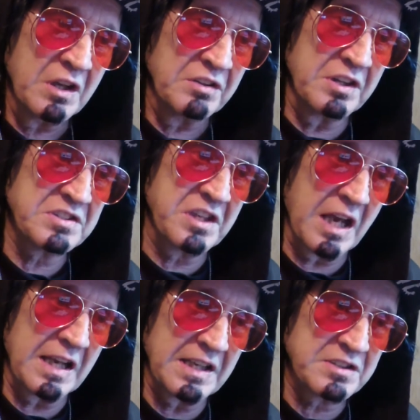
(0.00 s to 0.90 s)
this
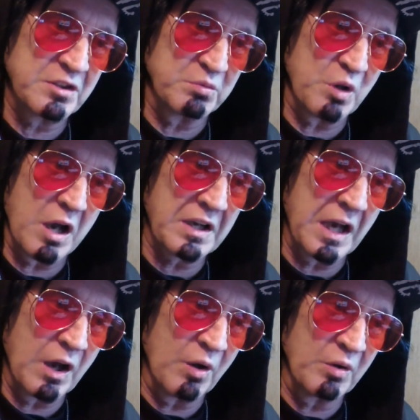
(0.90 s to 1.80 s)
guy likes to rock
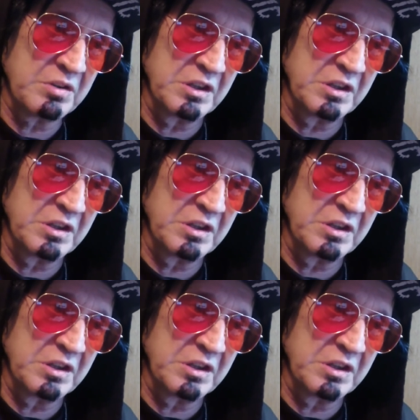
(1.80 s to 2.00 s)
out.